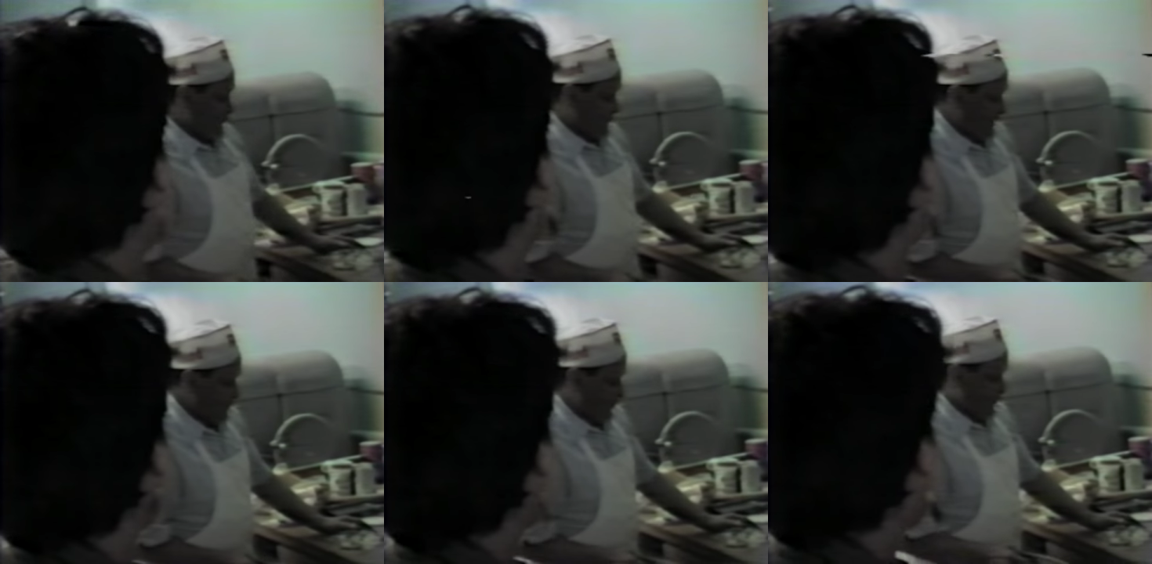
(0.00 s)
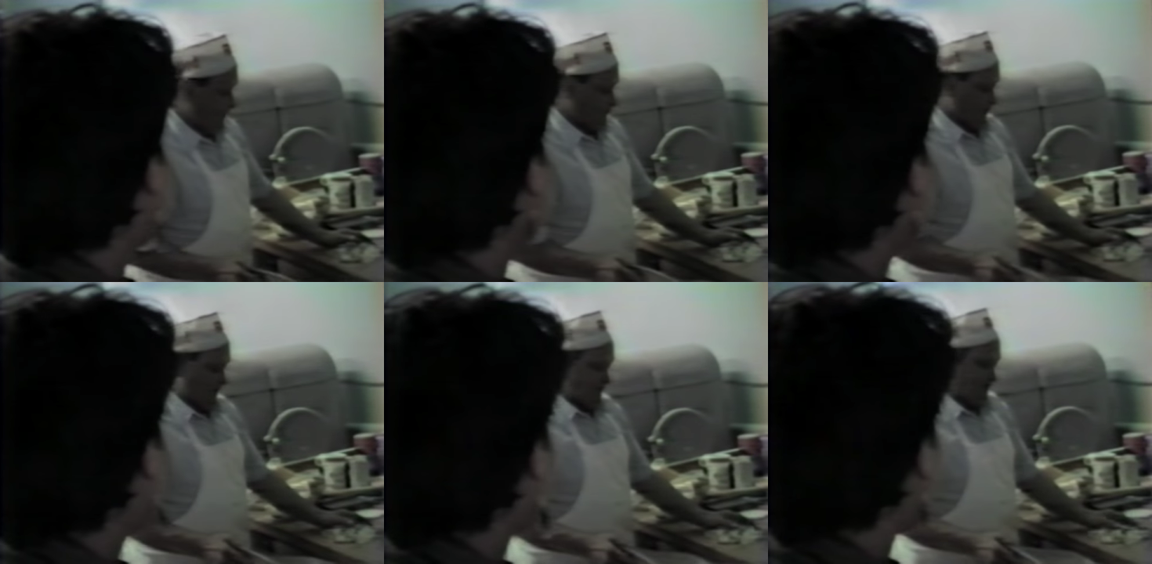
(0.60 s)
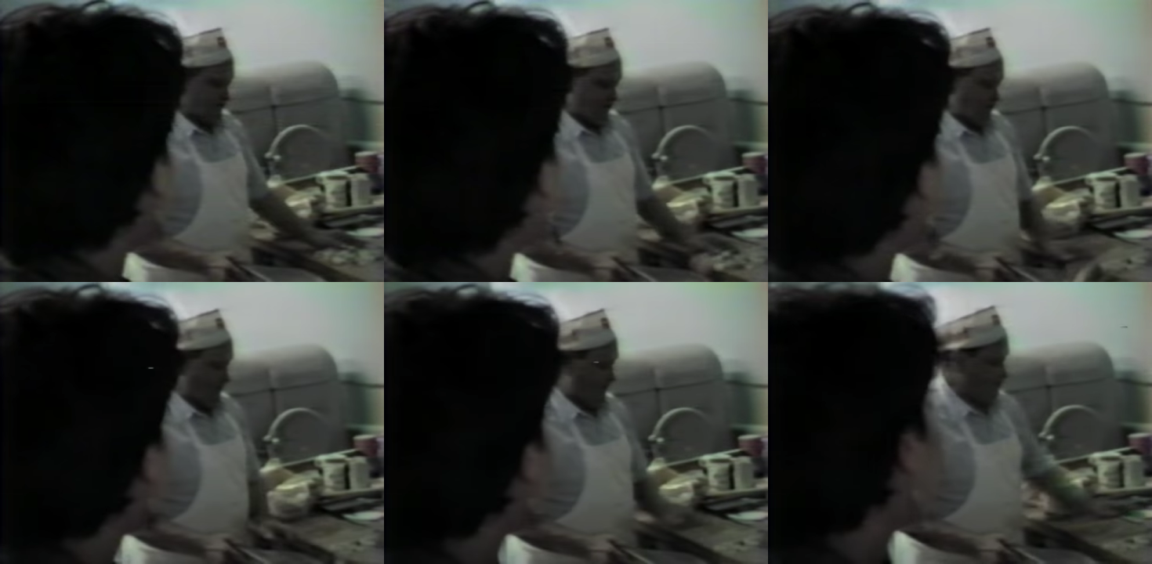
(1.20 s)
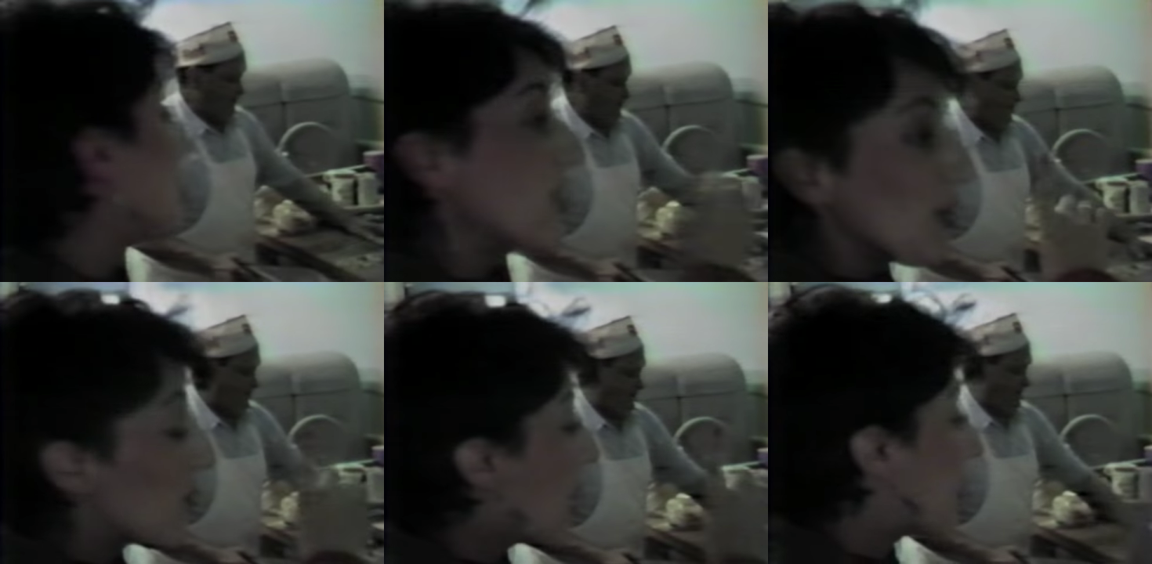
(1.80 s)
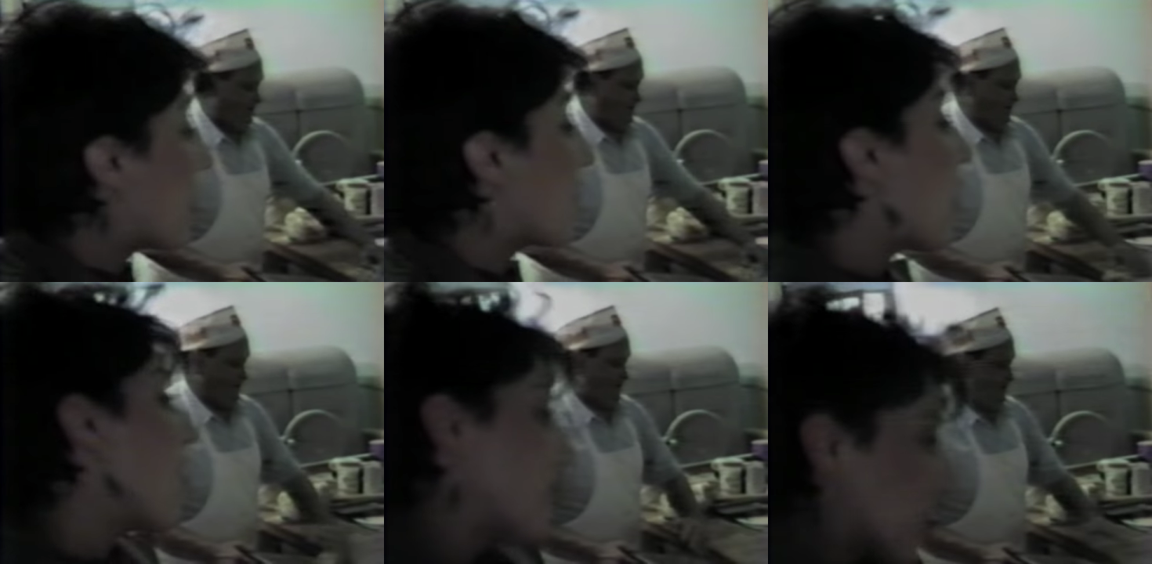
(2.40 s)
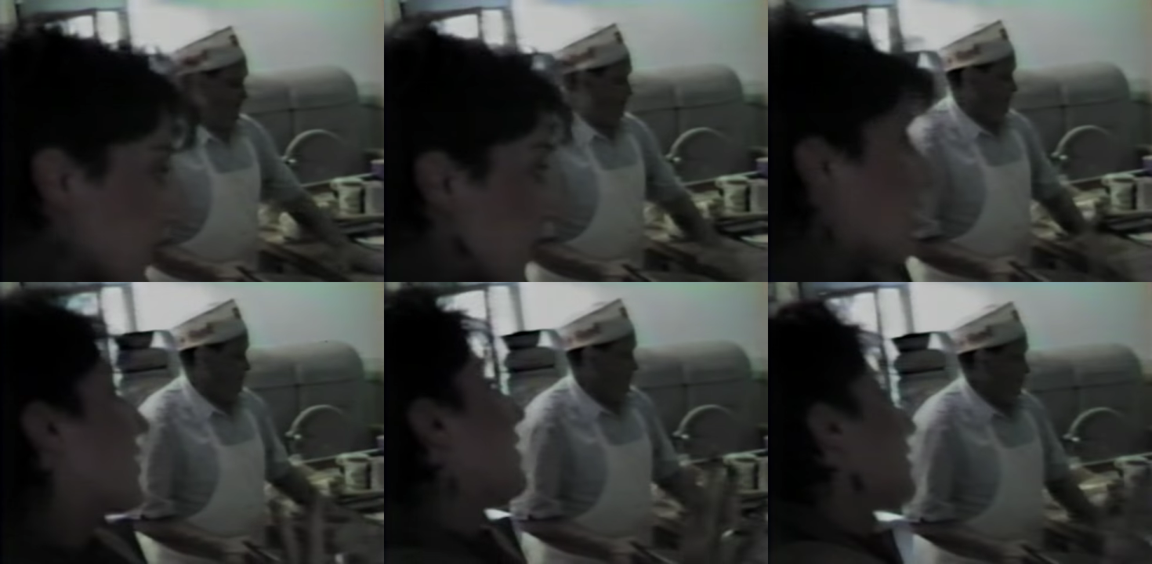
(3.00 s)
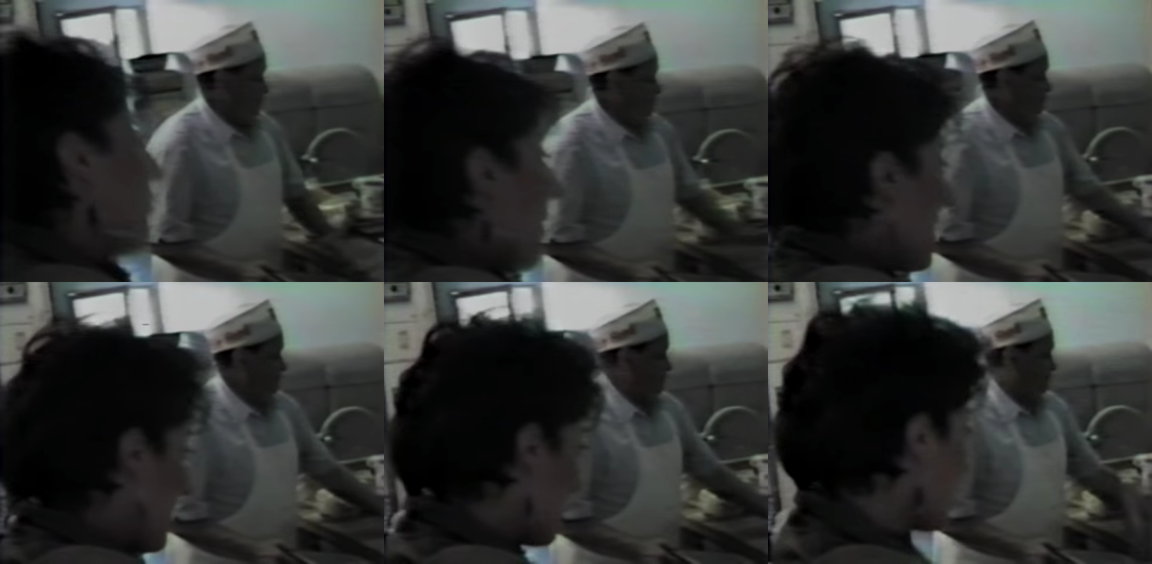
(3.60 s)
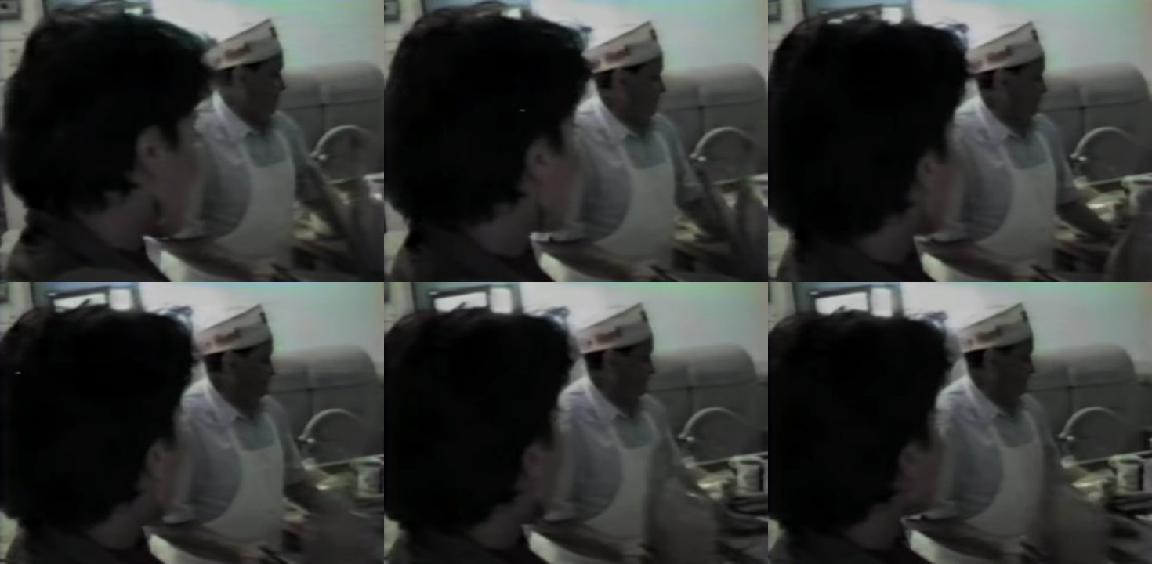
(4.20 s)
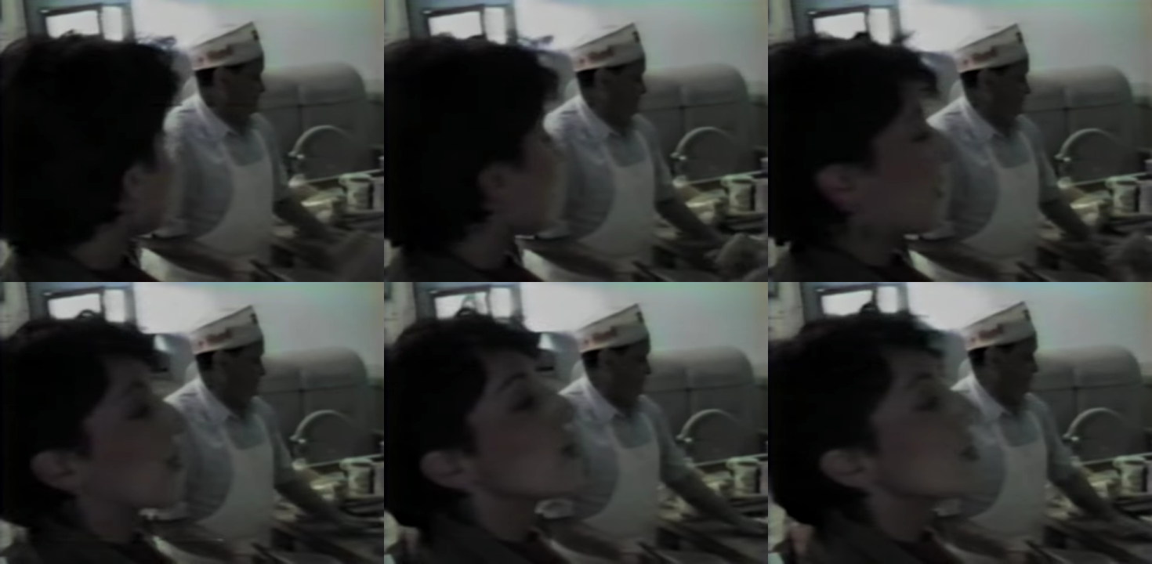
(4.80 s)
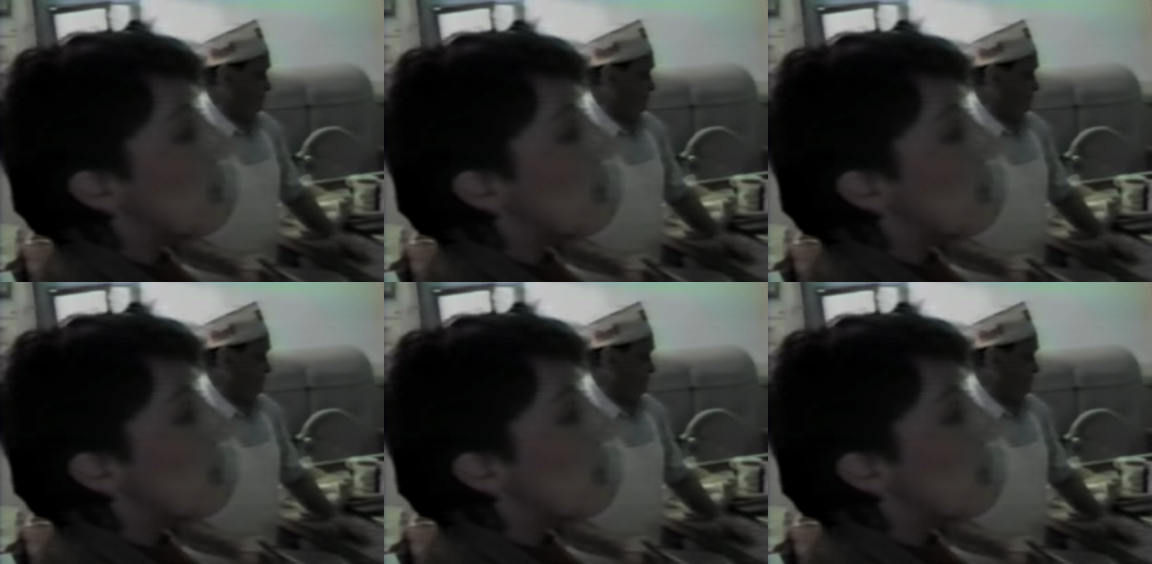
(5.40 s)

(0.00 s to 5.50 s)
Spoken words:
No face is visible, so there are no lips to read.